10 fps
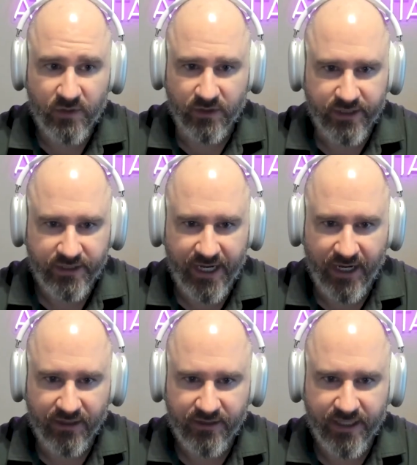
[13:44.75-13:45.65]
totally.
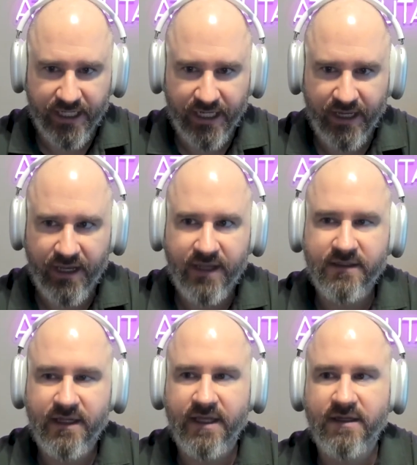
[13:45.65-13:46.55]
Yeah. Yeah.
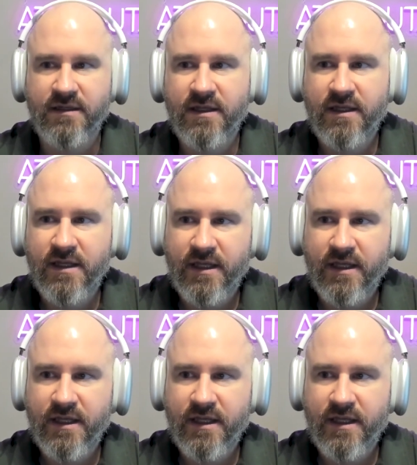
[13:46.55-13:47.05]
And